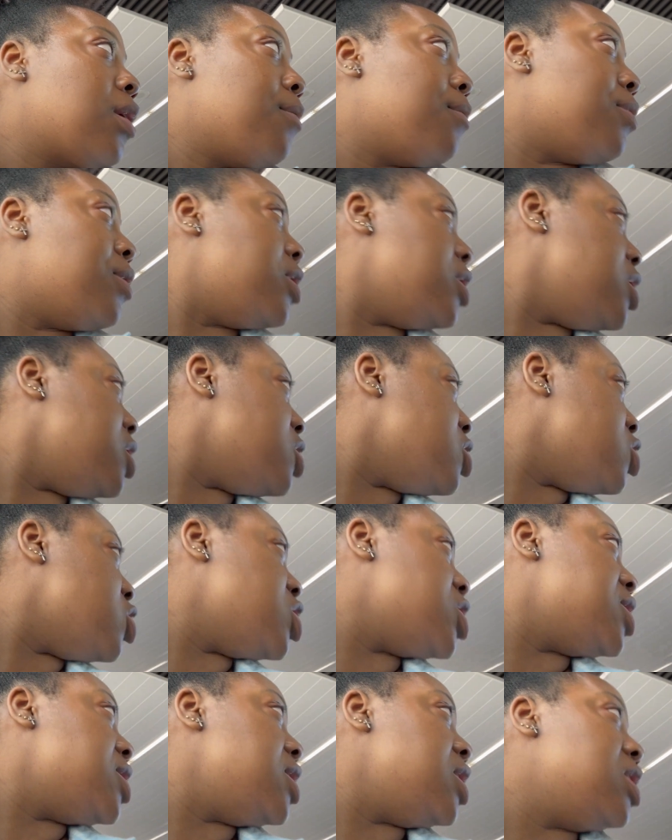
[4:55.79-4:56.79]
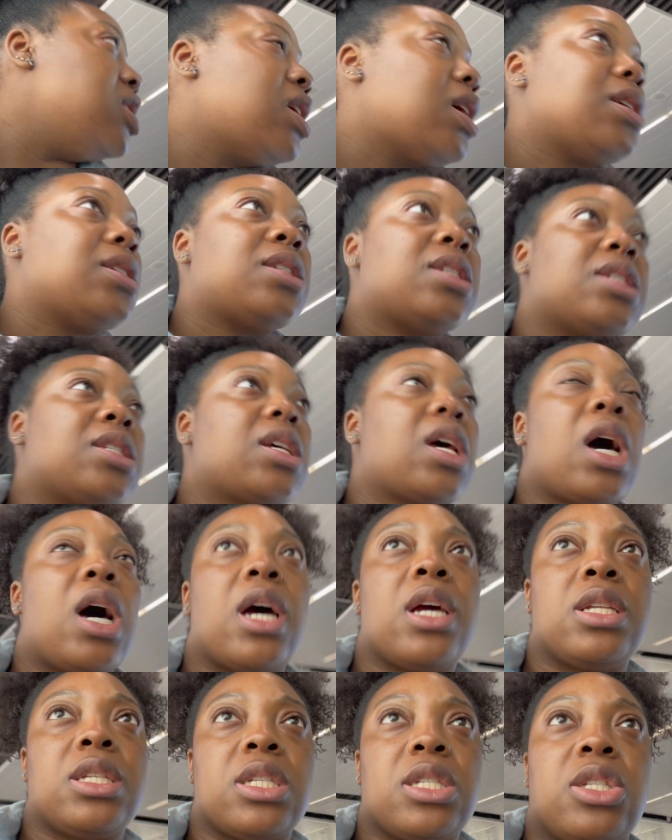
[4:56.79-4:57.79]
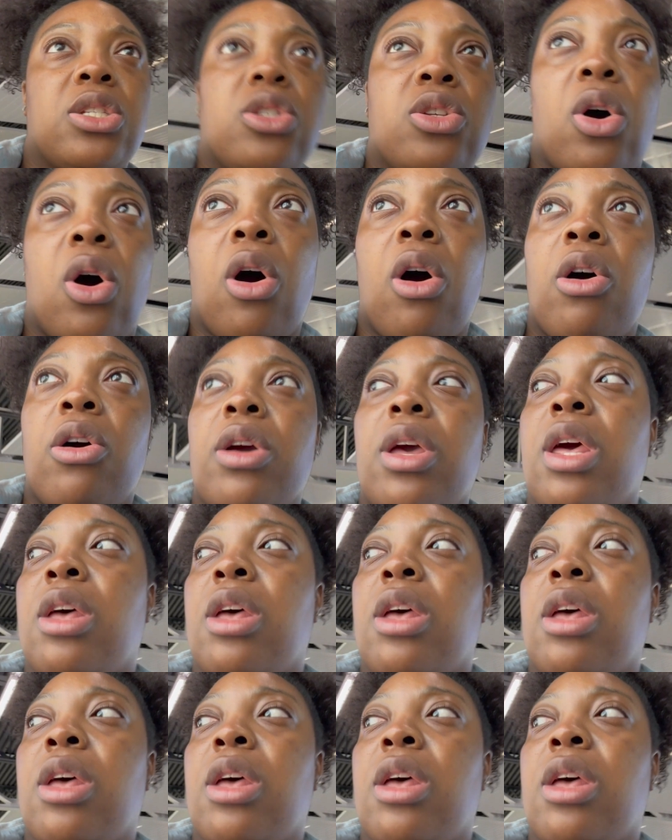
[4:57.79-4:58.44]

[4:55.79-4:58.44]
But he's just the nicest, kindest dog.